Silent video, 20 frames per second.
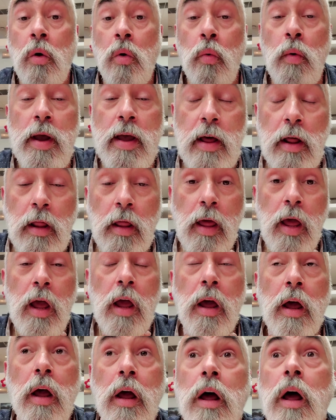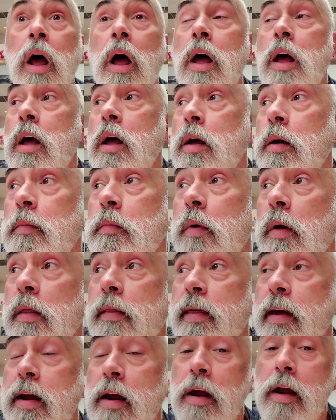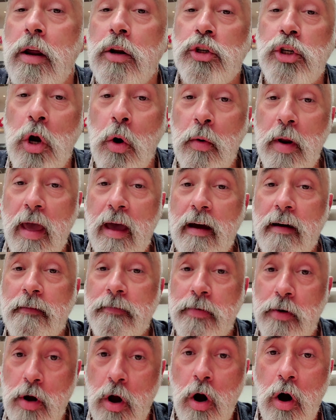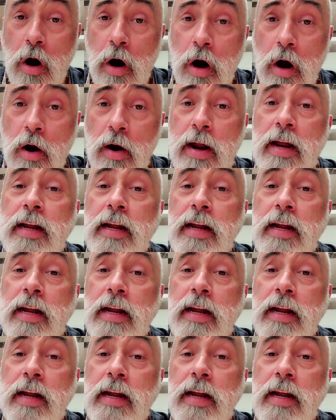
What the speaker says: Well, they don't have the car